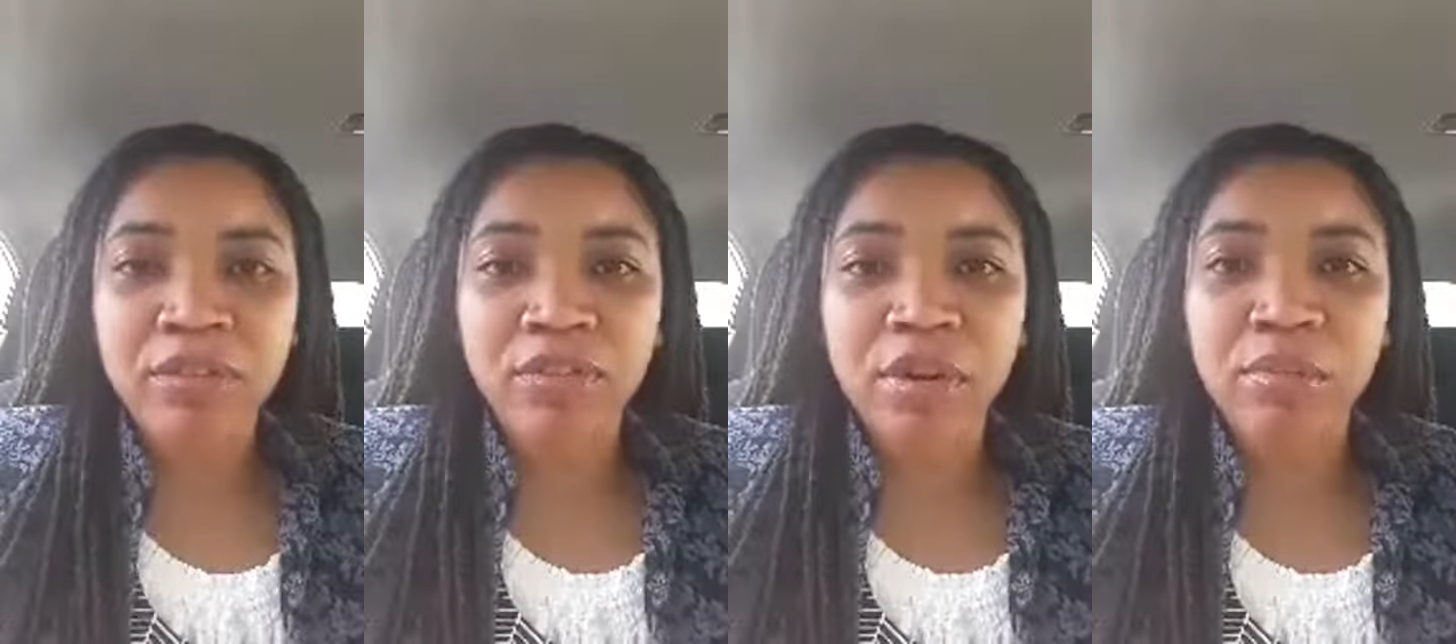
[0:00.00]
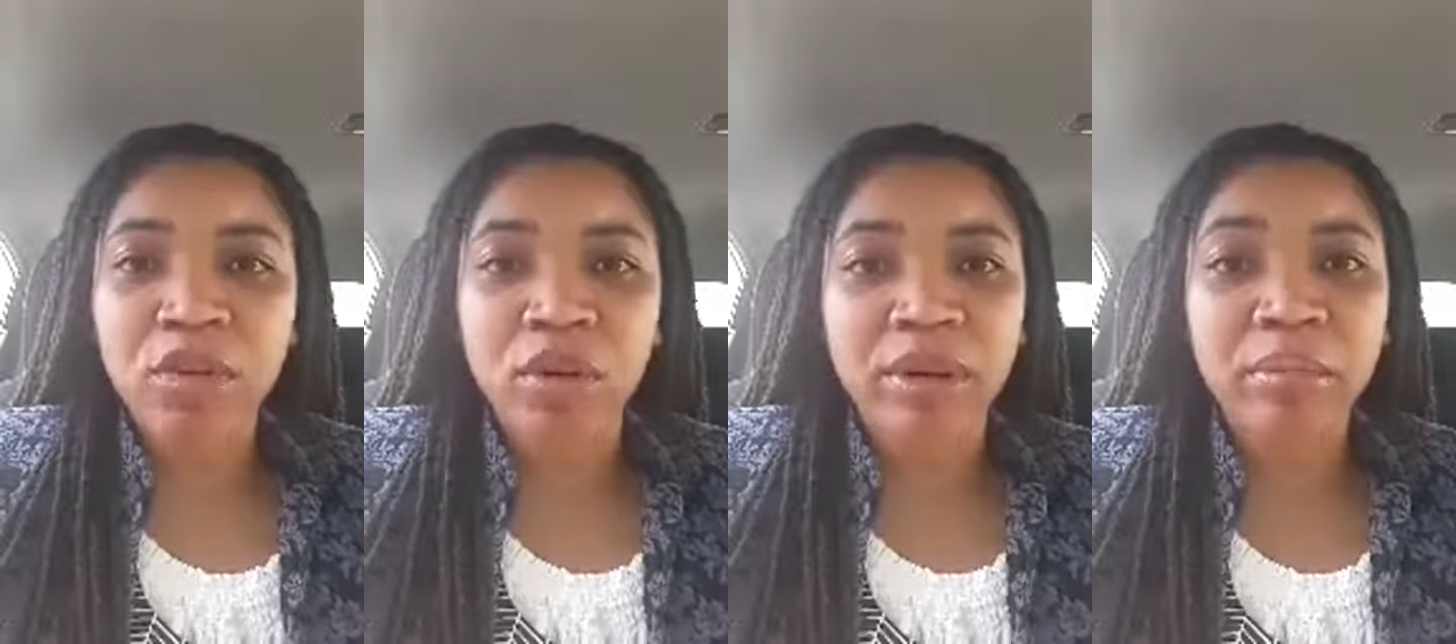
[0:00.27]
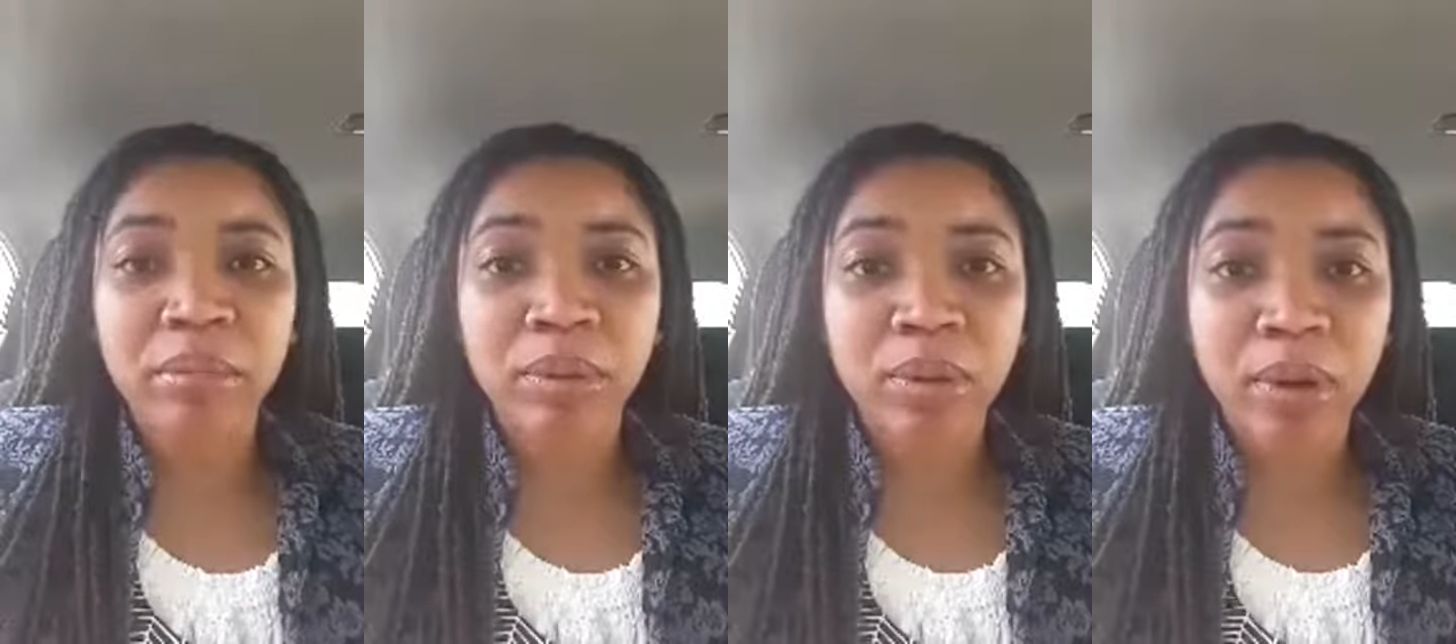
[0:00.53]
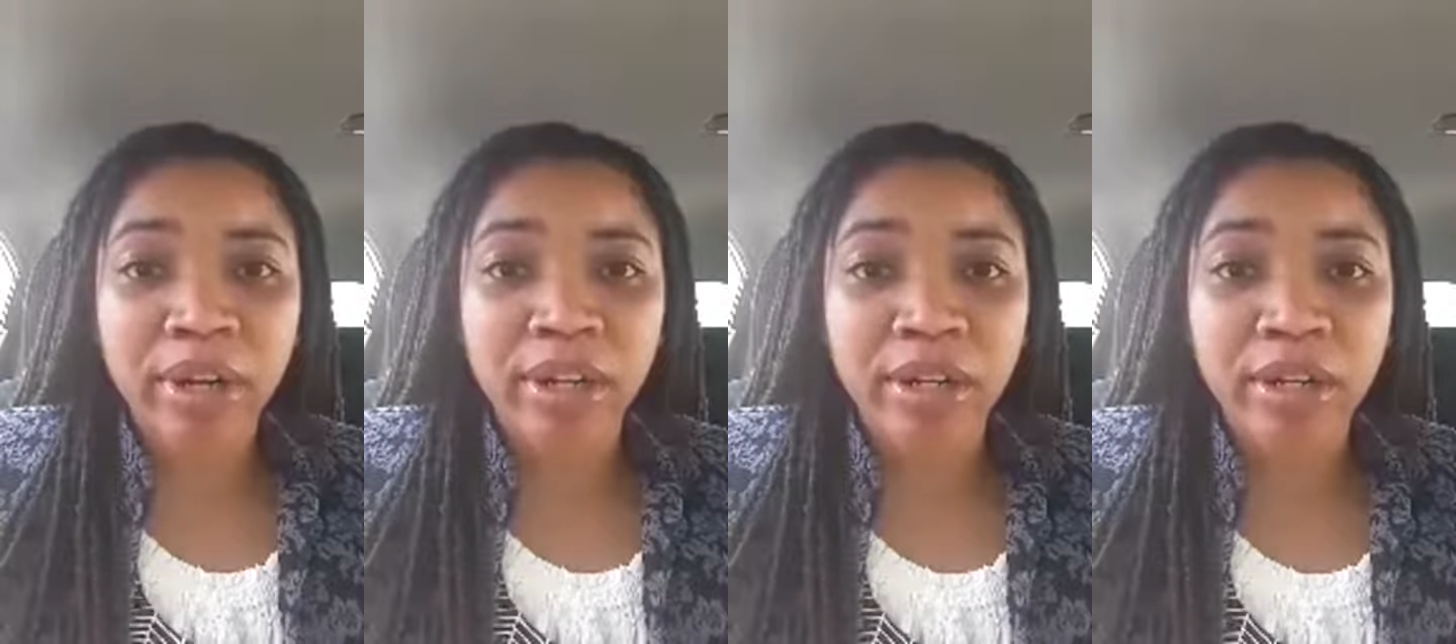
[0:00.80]
from your
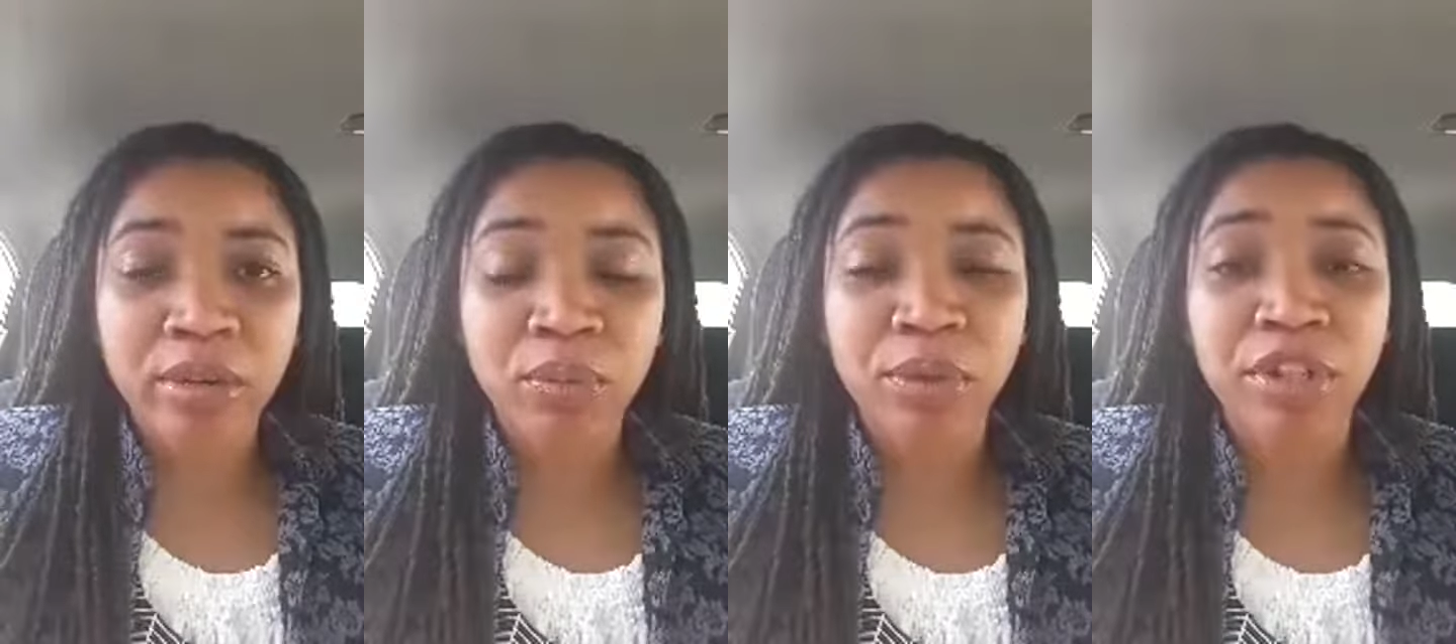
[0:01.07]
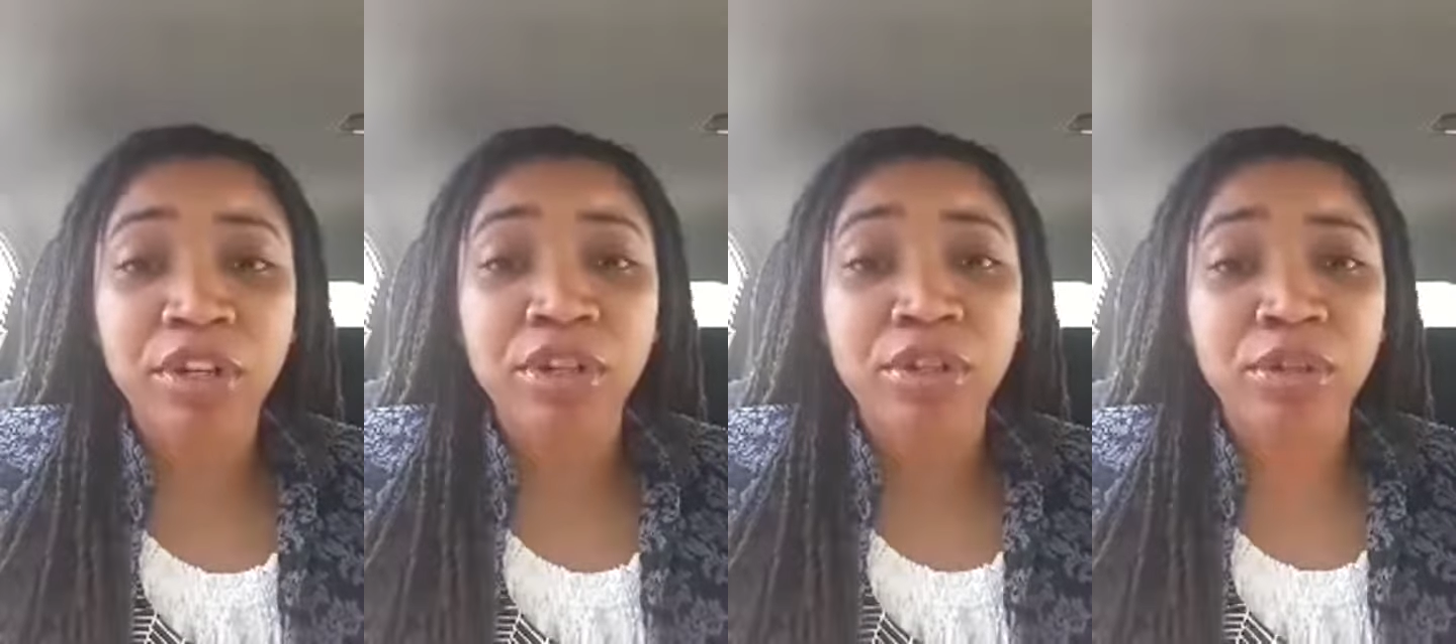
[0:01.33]
employer when you're